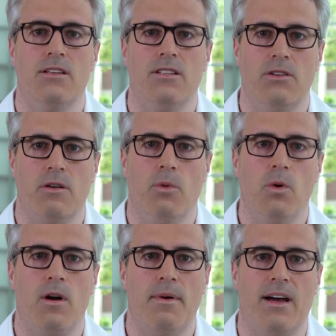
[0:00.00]
To learn
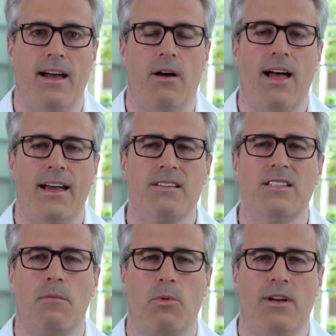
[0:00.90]
more about how
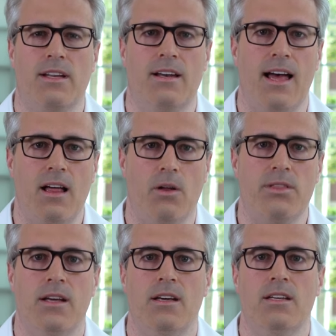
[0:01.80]
Hackensack Meridian
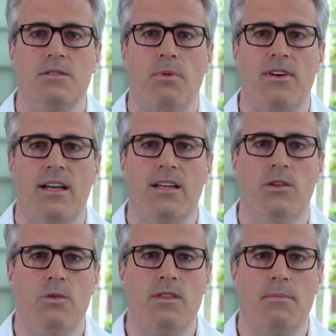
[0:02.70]
Health is
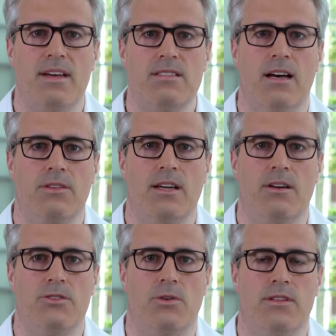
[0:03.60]
providing you the best
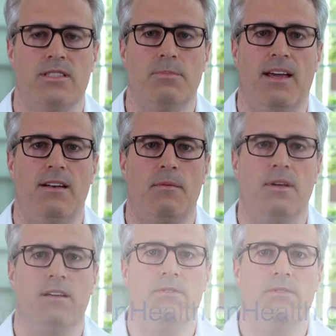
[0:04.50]
healthcare during this pandemic,